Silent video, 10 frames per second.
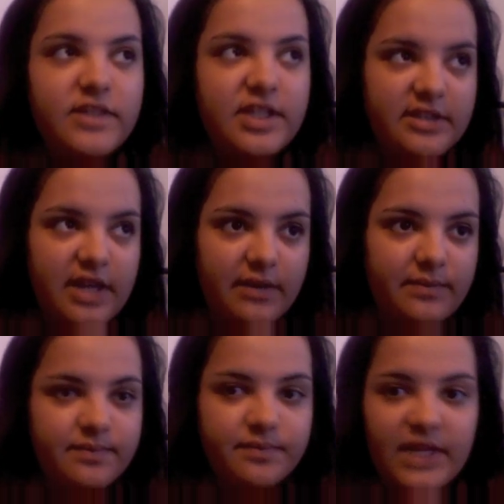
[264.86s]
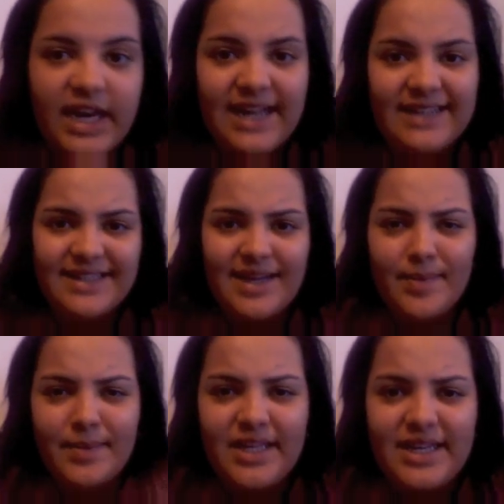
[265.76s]
So it has like a
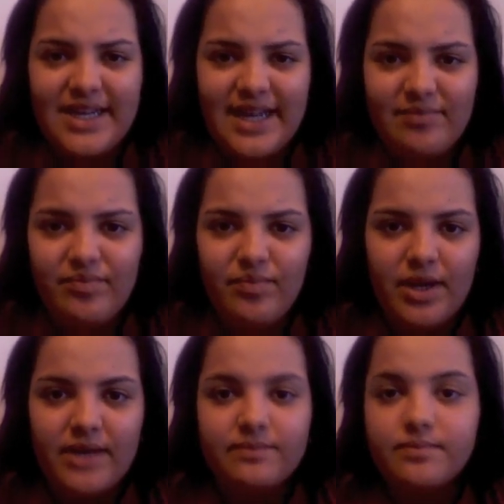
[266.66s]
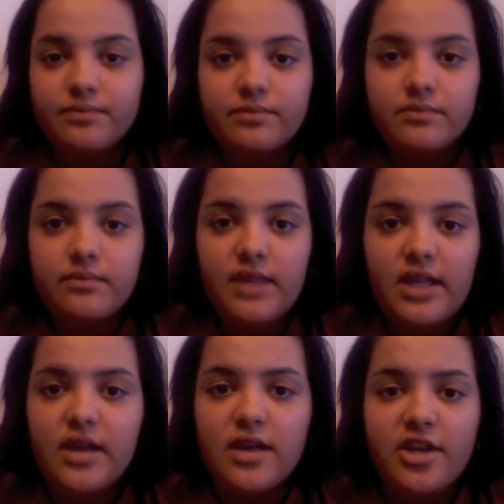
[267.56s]
million names, but
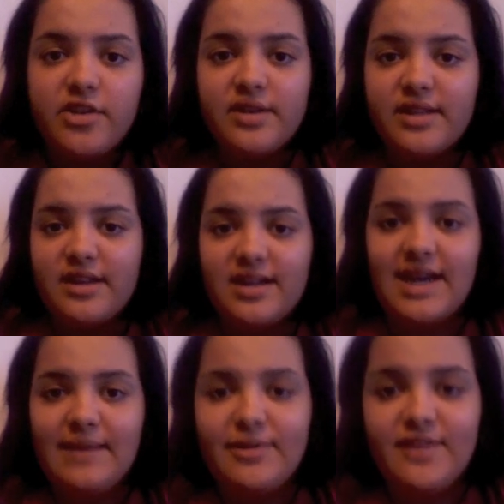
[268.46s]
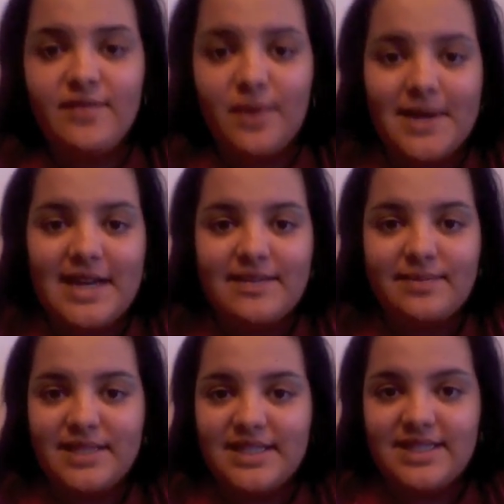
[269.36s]
you can look it up if you want, a
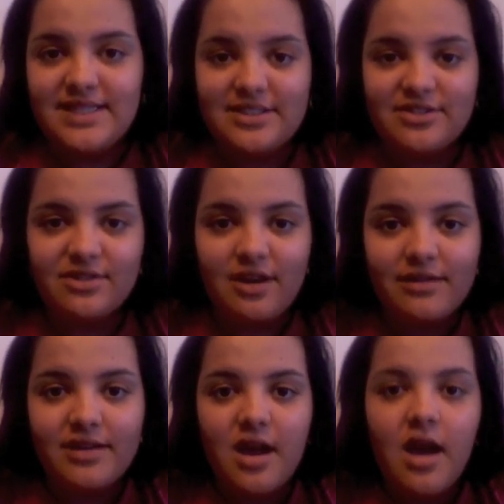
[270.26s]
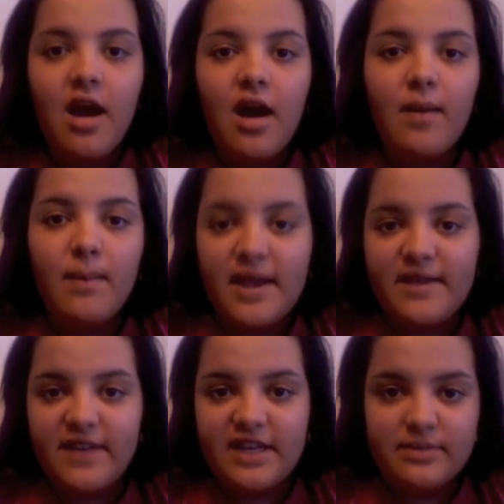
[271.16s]
bleeding stroke. On my
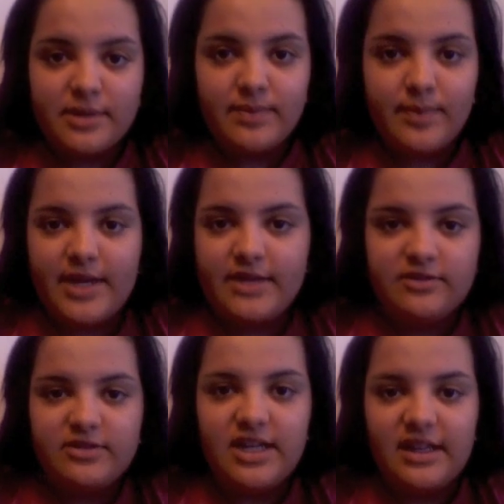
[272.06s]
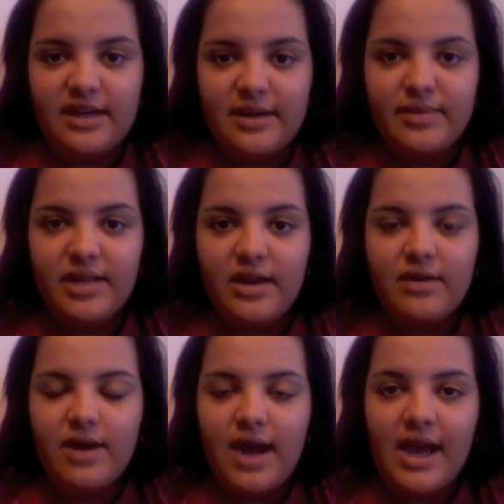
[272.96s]
Facebook page, which I'll link
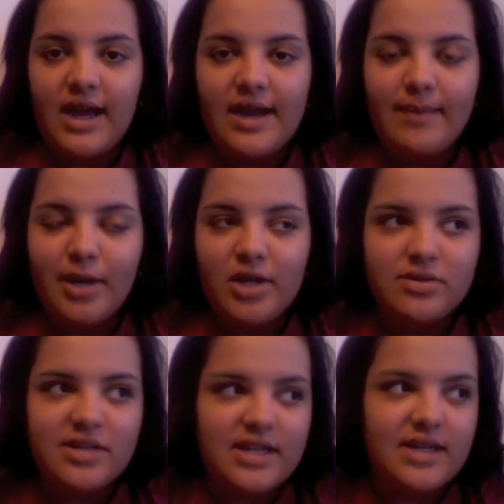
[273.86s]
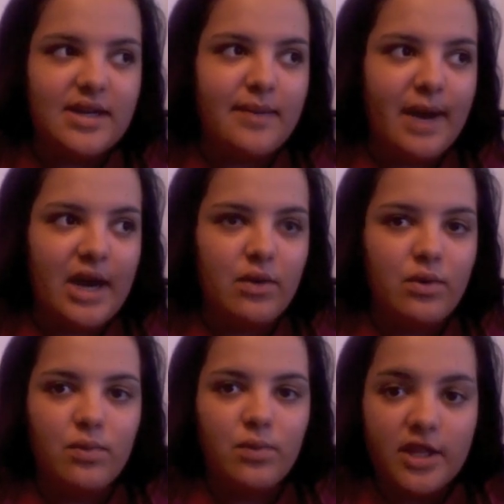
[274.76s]
below, I posted about
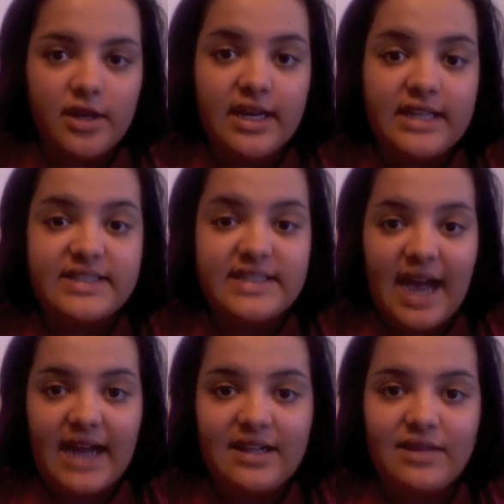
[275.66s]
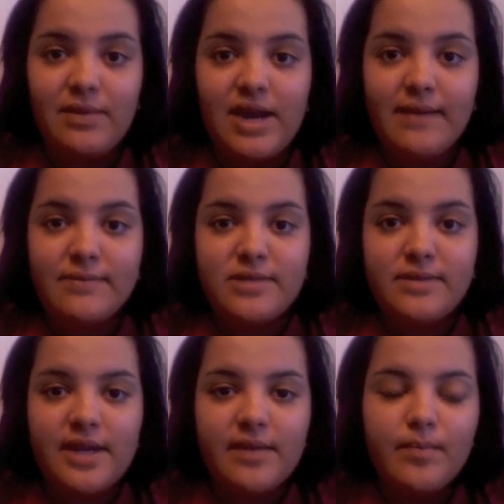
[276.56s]
exactly what happened to
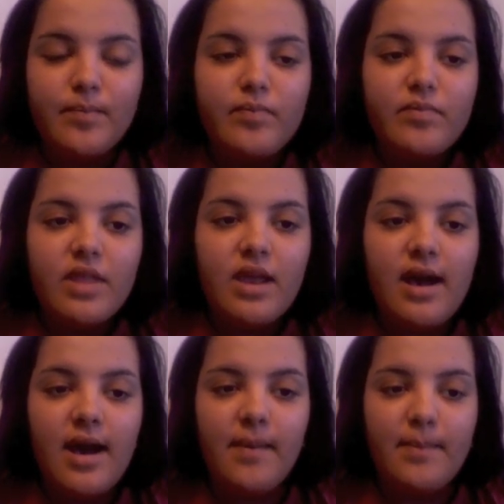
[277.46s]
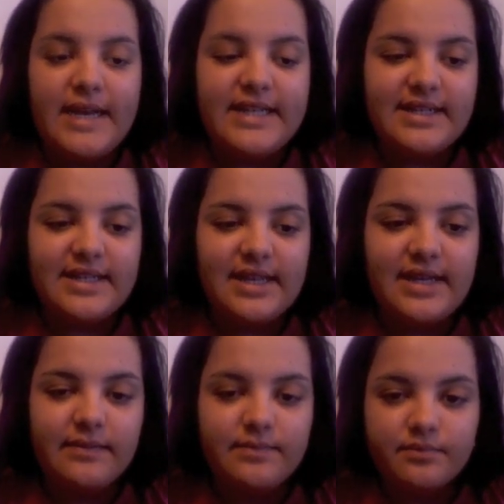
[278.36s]
me. Basically,